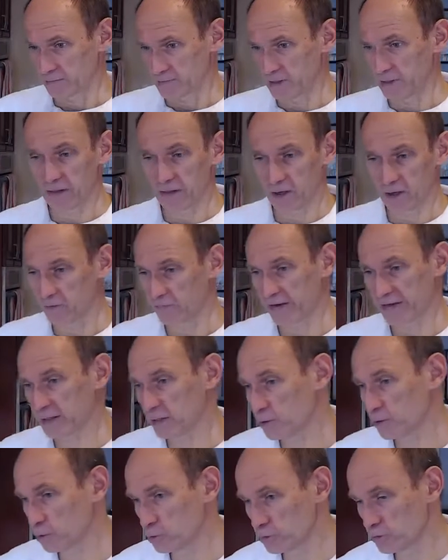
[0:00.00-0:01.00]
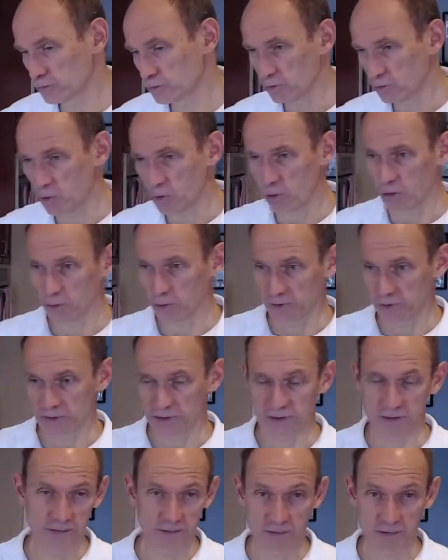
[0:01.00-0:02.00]
either white gluten or
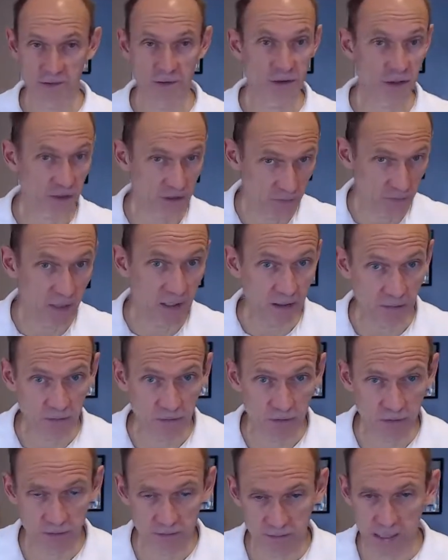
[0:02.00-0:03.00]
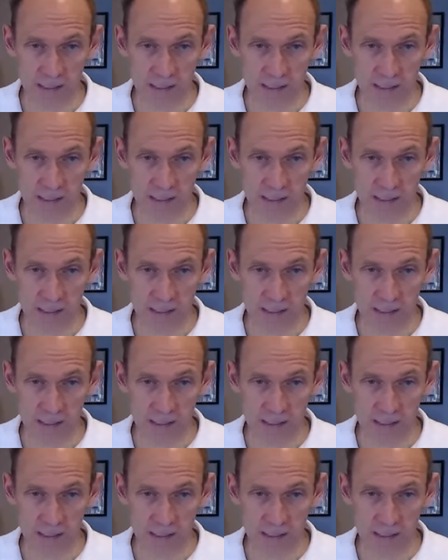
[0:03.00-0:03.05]
with just beans.